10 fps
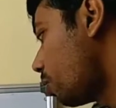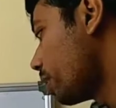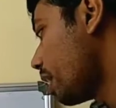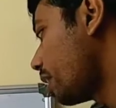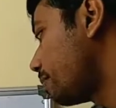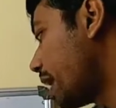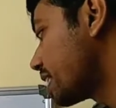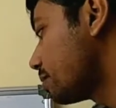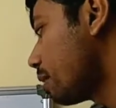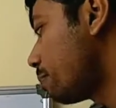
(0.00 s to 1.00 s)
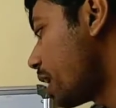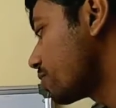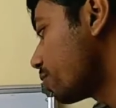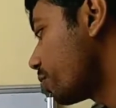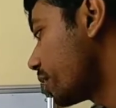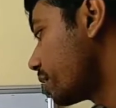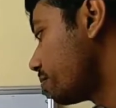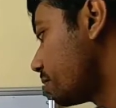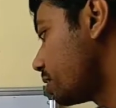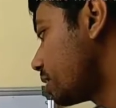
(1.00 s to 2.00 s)
Okay, and maximum mass flow rate.
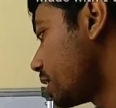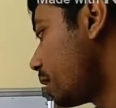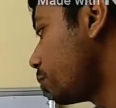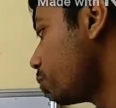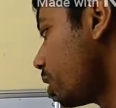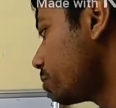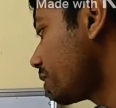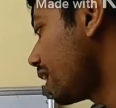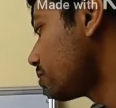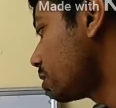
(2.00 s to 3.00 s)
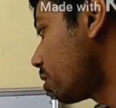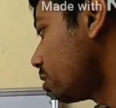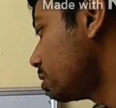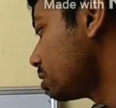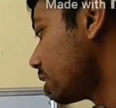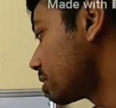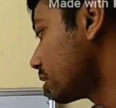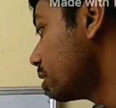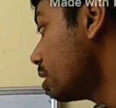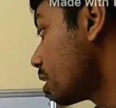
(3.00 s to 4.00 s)
This is W. We have to calculate all this
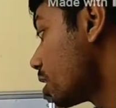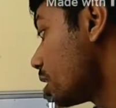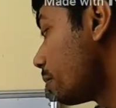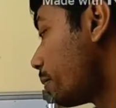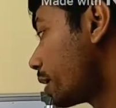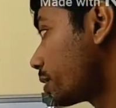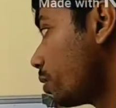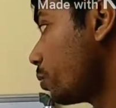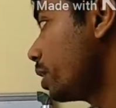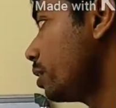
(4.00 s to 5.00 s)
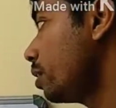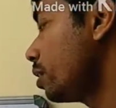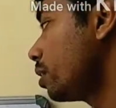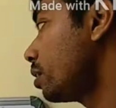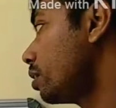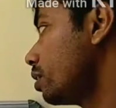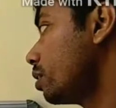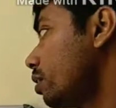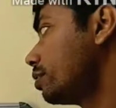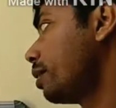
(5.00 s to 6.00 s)
section. But when the
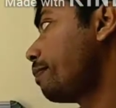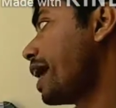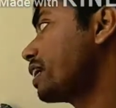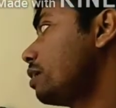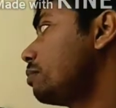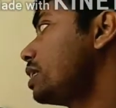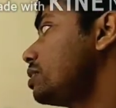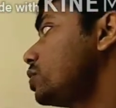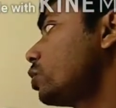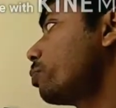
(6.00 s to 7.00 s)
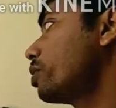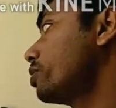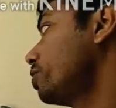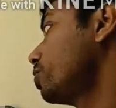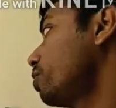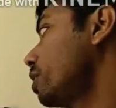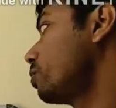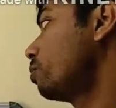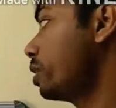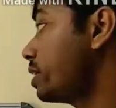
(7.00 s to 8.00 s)
Mach number is
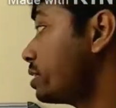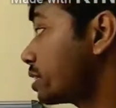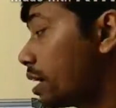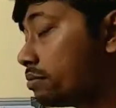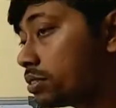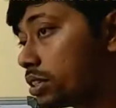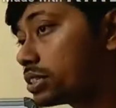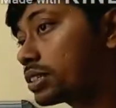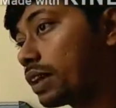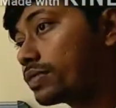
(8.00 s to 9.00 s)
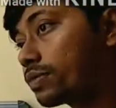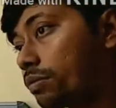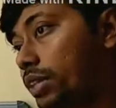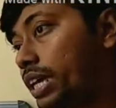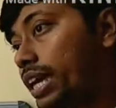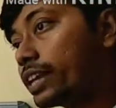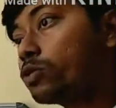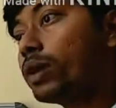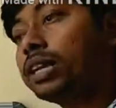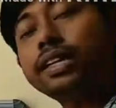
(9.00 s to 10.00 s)
0.308. Where it comes? It comes from the
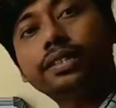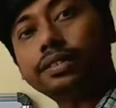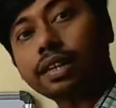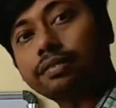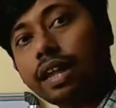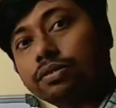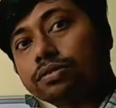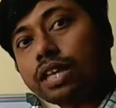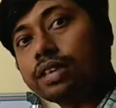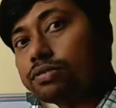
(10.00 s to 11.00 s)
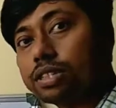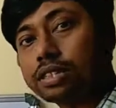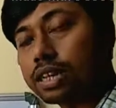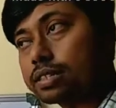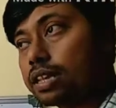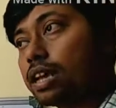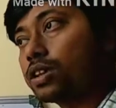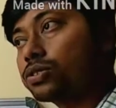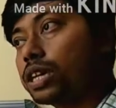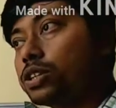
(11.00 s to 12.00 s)
A2 by A star values, as we discussed.
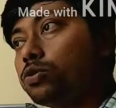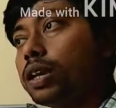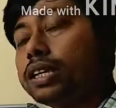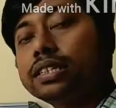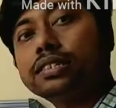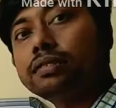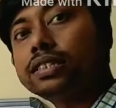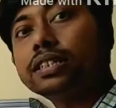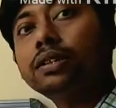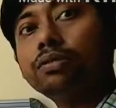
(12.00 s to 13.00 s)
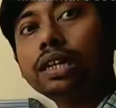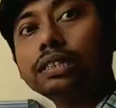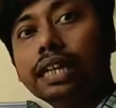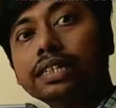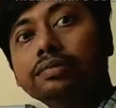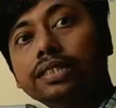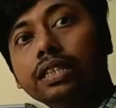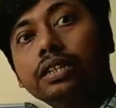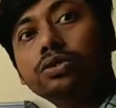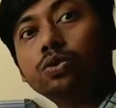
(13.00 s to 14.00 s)
So A2 by A star basically what? That is
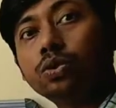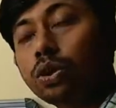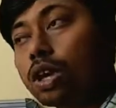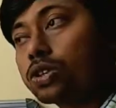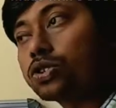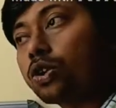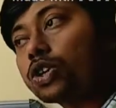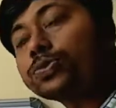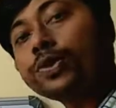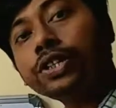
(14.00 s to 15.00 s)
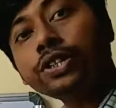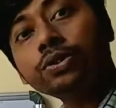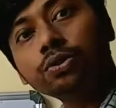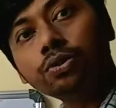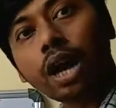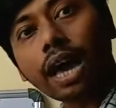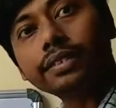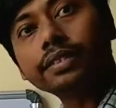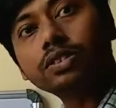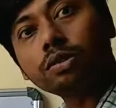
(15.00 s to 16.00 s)
basically 2. So corresponding to 2
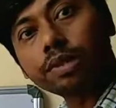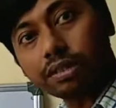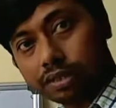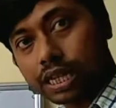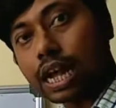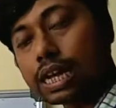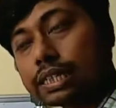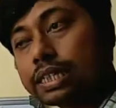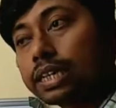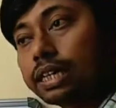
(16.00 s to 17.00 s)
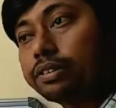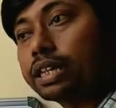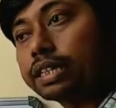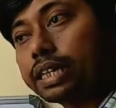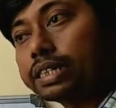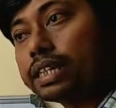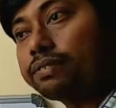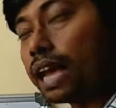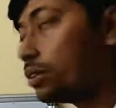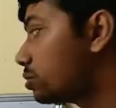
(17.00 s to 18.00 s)
isentropic chart, you can get the
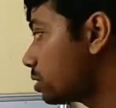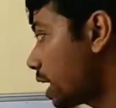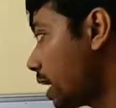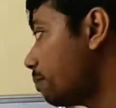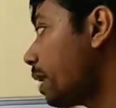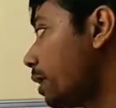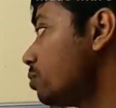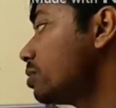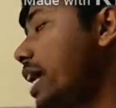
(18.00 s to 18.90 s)
values, M values.